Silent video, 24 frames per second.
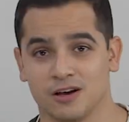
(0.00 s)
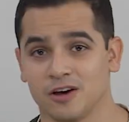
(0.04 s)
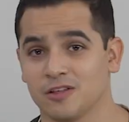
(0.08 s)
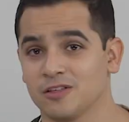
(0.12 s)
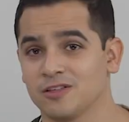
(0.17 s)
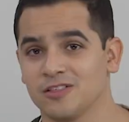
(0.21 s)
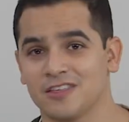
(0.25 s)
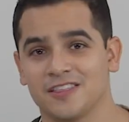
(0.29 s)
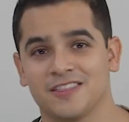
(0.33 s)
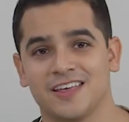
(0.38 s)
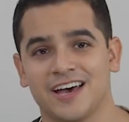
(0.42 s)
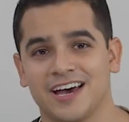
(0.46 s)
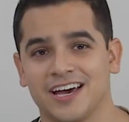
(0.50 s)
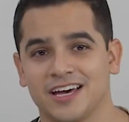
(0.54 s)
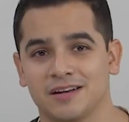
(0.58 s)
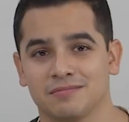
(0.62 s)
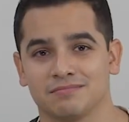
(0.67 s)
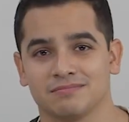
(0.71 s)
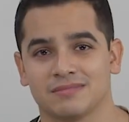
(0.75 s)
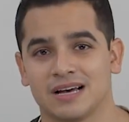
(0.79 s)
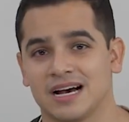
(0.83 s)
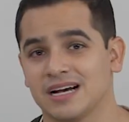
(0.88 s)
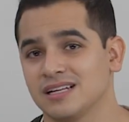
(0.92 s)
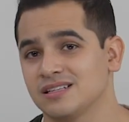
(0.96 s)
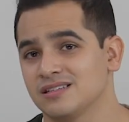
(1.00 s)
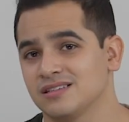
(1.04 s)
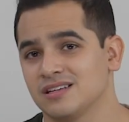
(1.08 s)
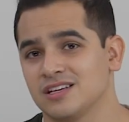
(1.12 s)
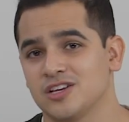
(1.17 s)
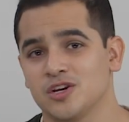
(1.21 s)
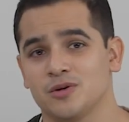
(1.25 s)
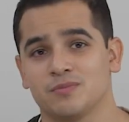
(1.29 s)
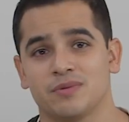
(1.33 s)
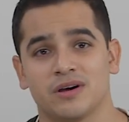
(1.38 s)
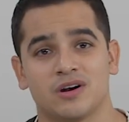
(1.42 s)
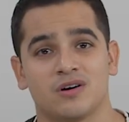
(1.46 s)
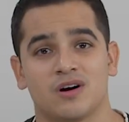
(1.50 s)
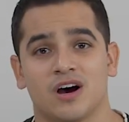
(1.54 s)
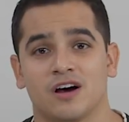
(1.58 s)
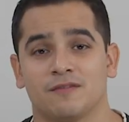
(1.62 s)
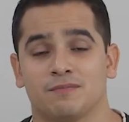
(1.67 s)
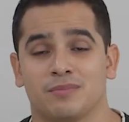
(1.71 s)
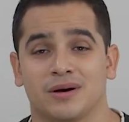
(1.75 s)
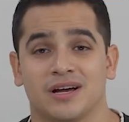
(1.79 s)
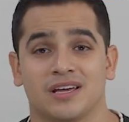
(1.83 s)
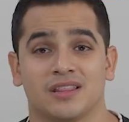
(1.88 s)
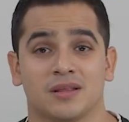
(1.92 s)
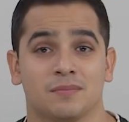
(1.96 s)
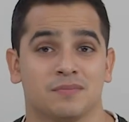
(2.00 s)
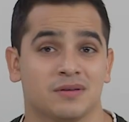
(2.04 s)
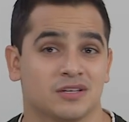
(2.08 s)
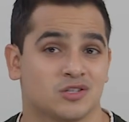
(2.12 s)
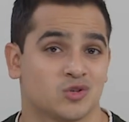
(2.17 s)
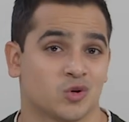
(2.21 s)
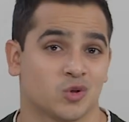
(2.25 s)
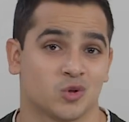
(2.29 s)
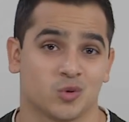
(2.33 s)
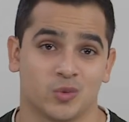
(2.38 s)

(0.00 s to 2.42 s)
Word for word: Other than that, I'd say you're better off buying the Pixel